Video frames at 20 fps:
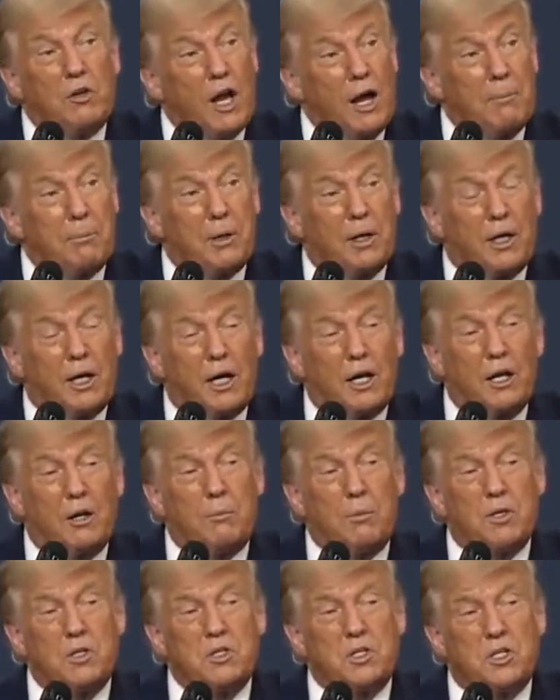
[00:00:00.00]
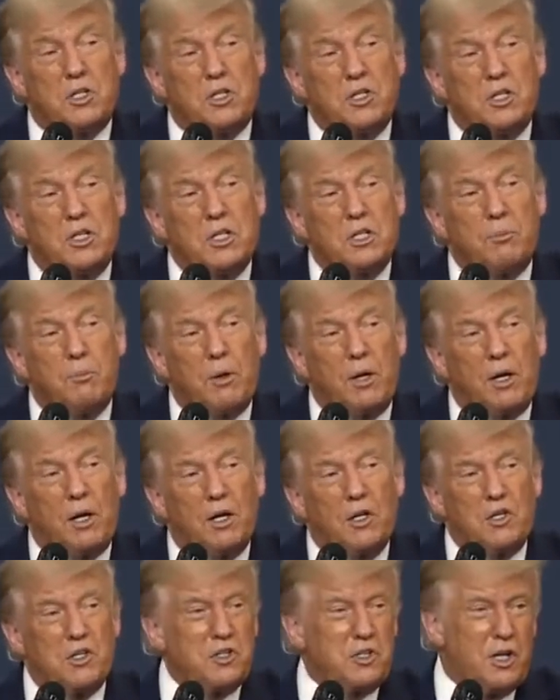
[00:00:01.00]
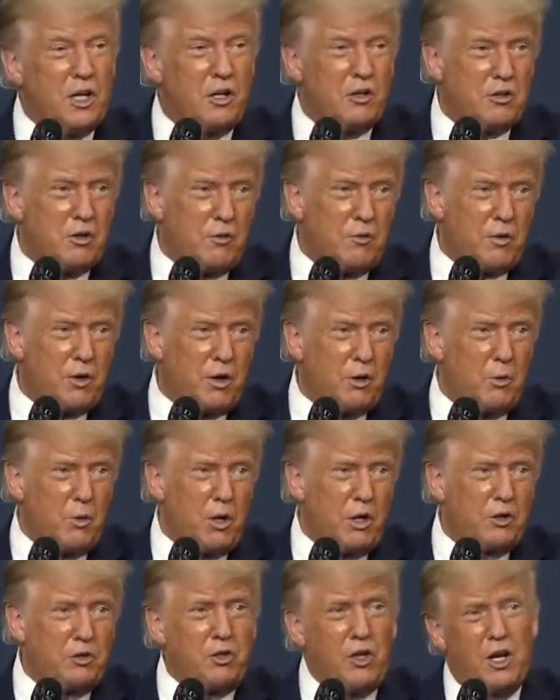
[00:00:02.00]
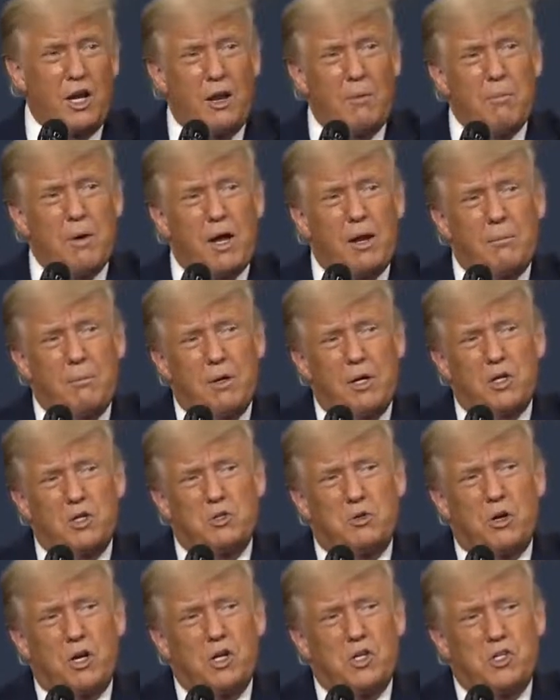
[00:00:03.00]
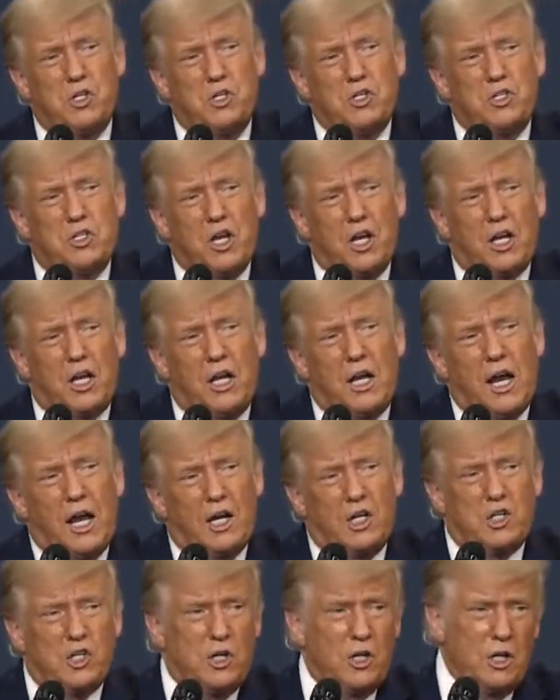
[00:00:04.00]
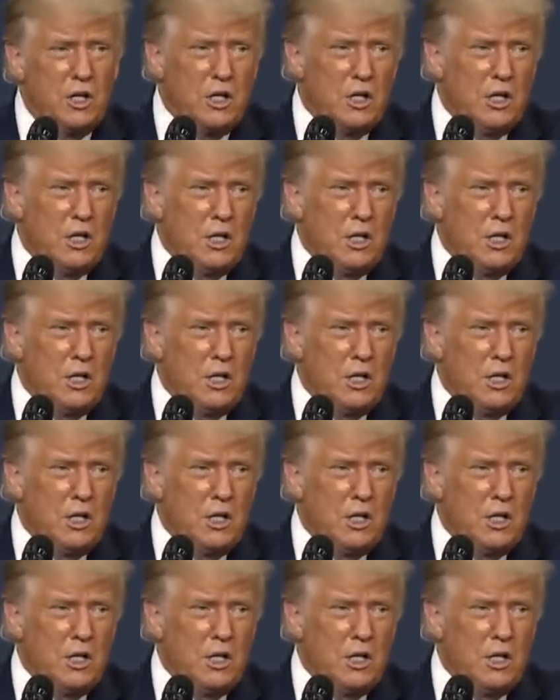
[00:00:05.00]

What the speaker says: Complicated business, but he understands it very well. Today, my administration's taking action